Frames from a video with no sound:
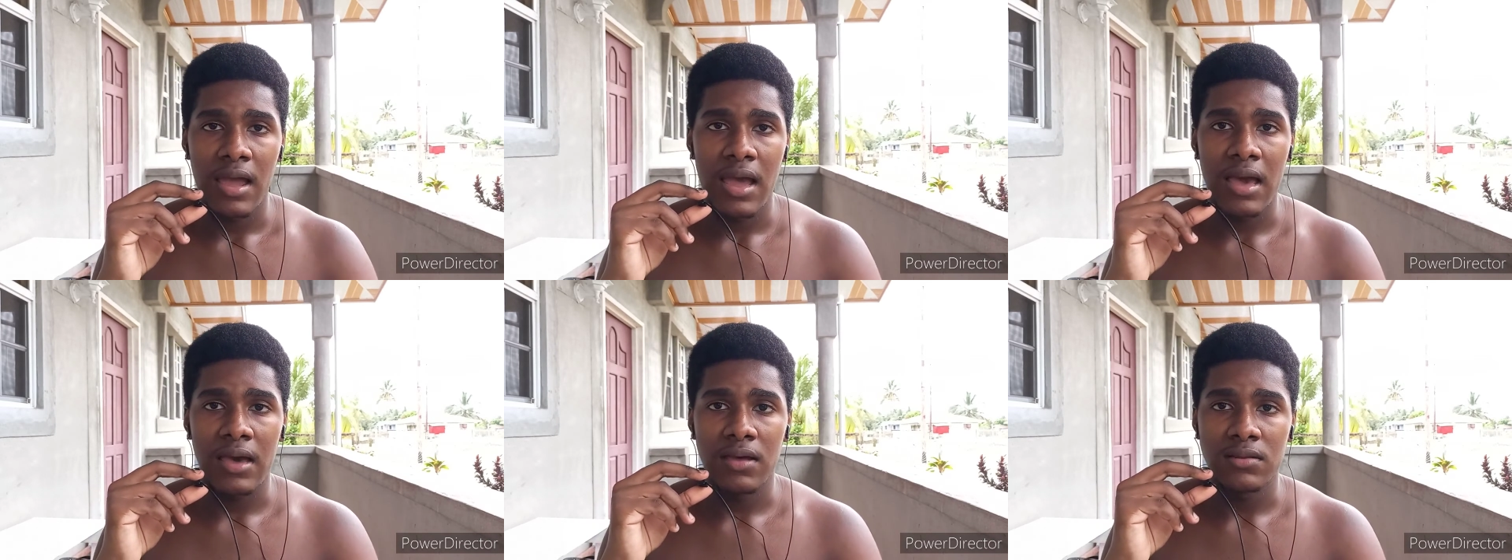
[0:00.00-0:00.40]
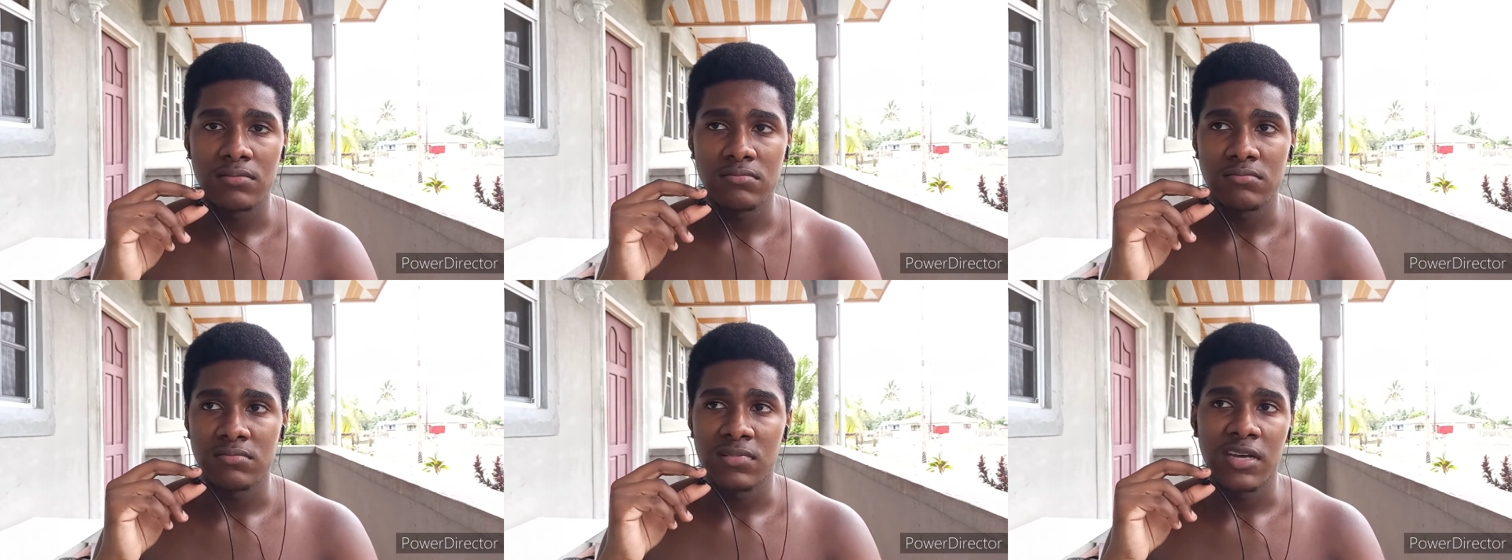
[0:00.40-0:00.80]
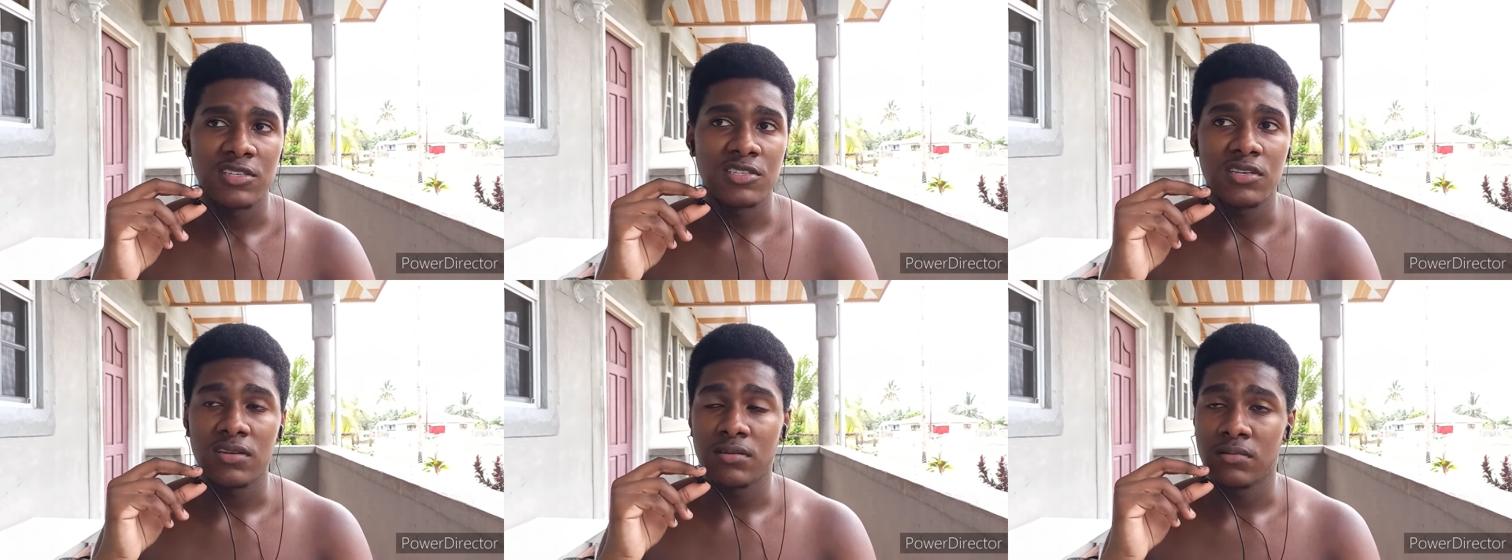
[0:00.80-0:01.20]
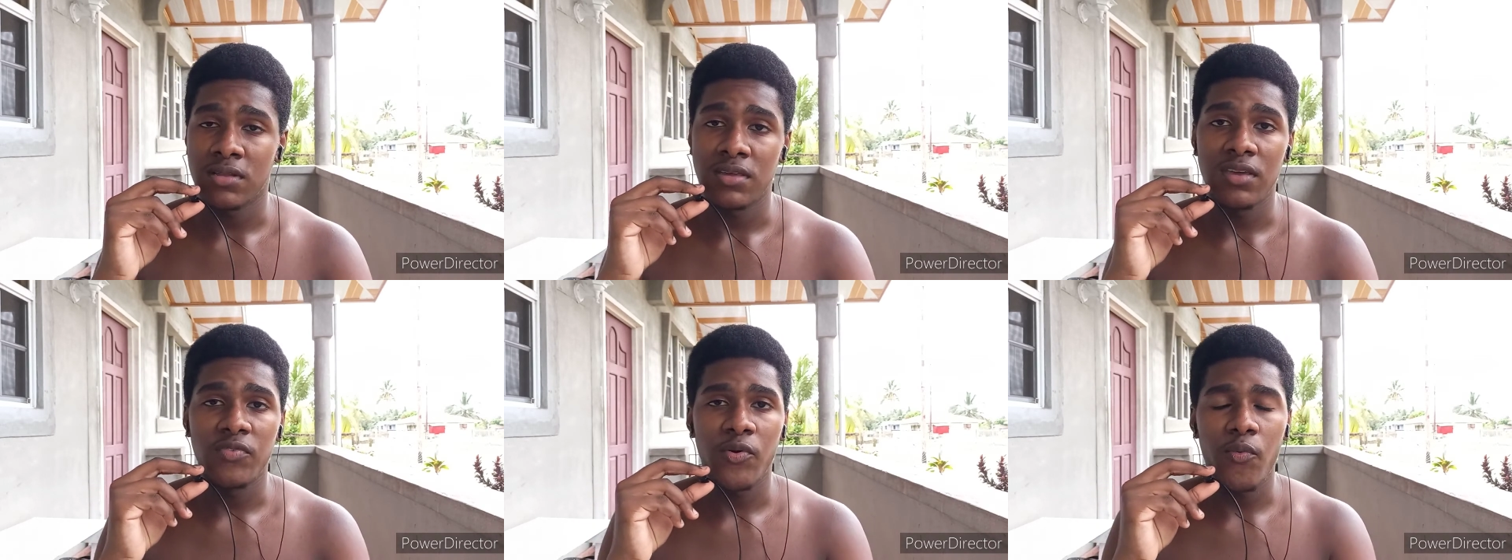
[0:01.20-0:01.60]
And that's it.
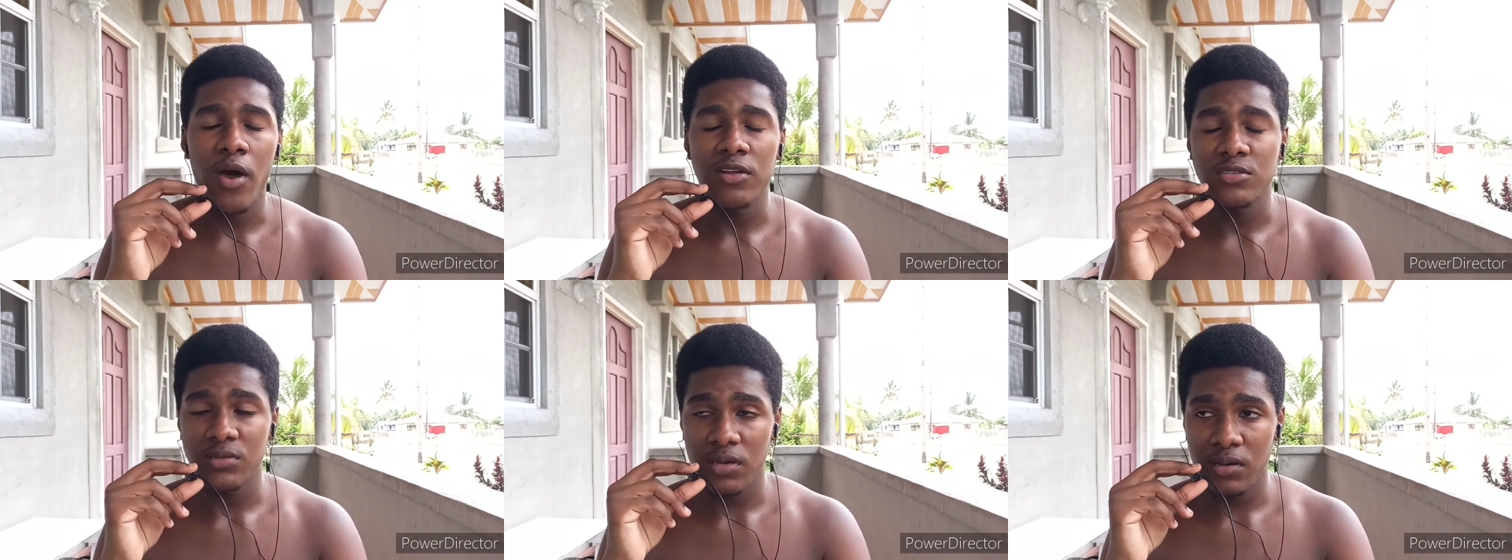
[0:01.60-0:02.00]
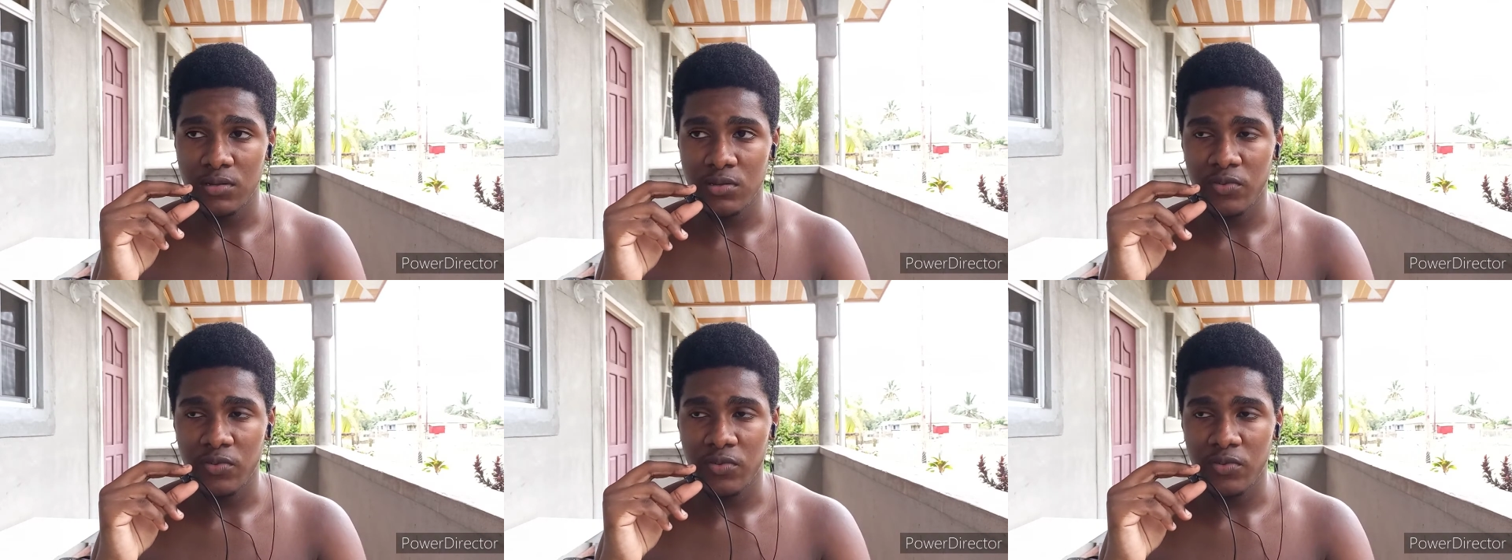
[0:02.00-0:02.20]
Thank you for watching.